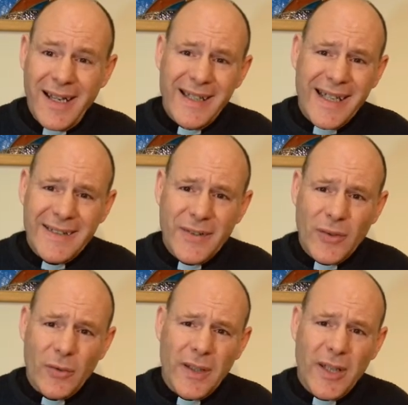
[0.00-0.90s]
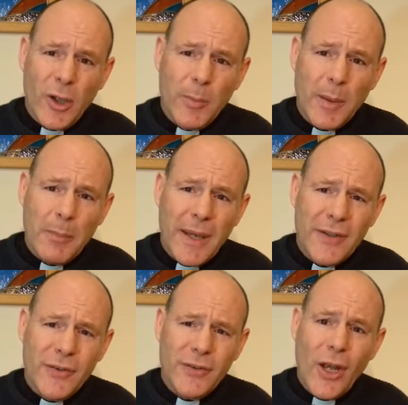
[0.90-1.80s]
letters, only a couple of
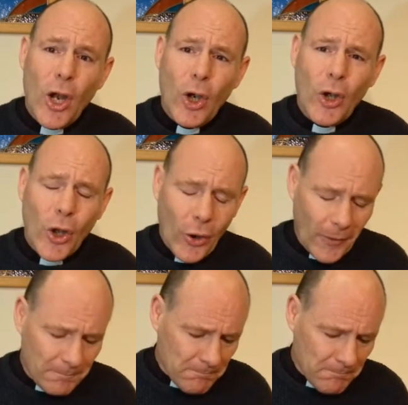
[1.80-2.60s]
pages long.